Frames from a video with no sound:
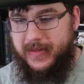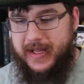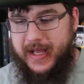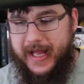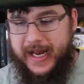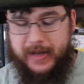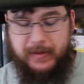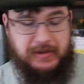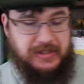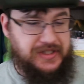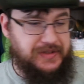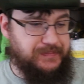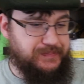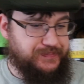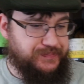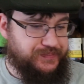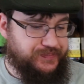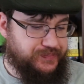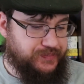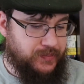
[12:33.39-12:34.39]
Anyways,
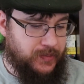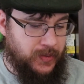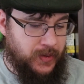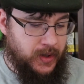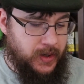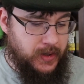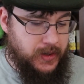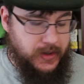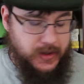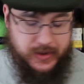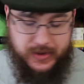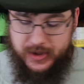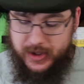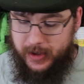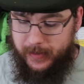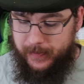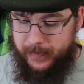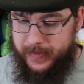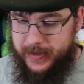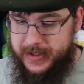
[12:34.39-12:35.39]

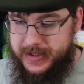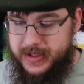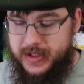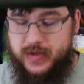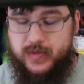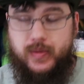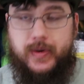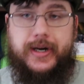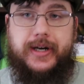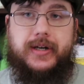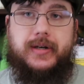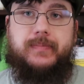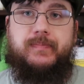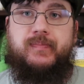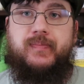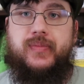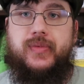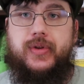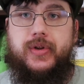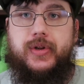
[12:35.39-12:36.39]
so this is where
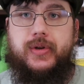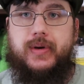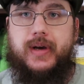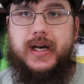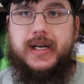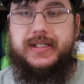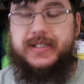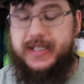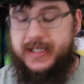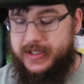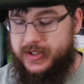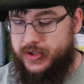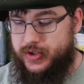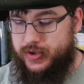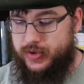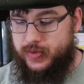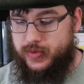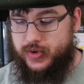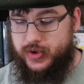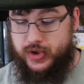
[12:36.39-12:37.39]
you guys get
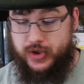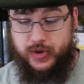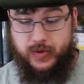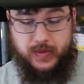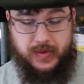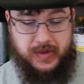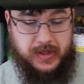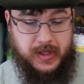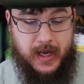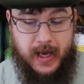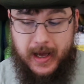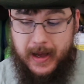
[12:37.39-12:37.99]
to choose.